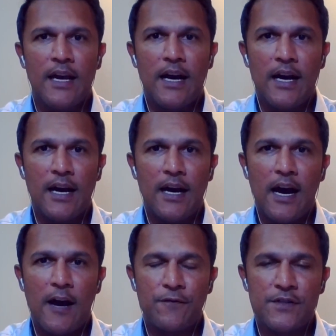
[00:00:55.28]
Uh,
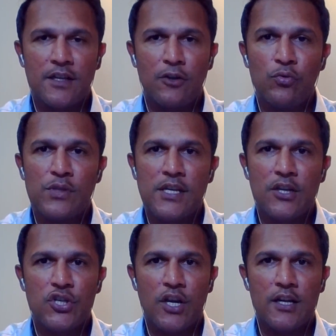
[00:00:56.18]
after losing
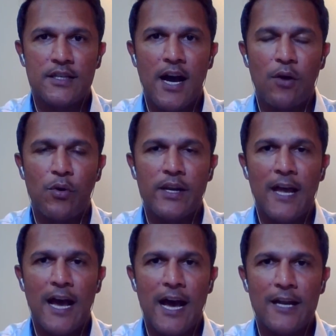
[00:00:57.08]
Shikhar
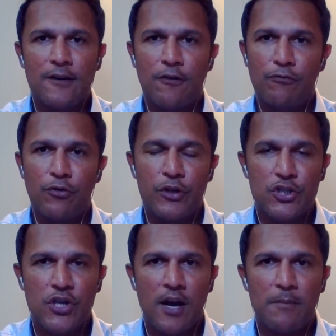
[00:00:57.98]
Dhawan and Rohit
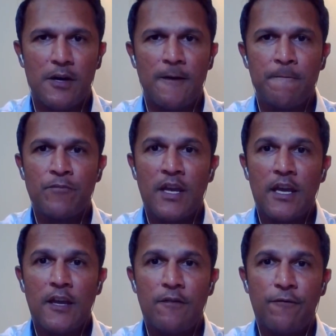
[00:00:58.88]
Sharma,
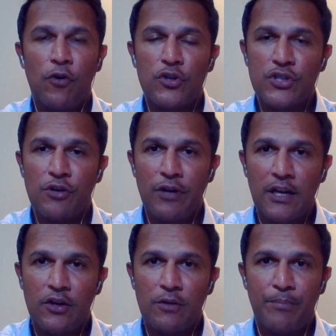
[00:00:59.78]
he forged a
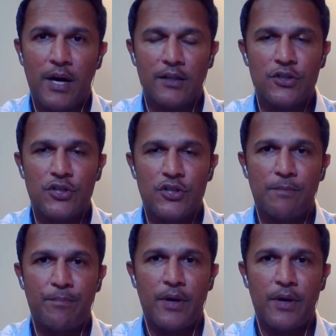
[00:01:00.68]
really good partnership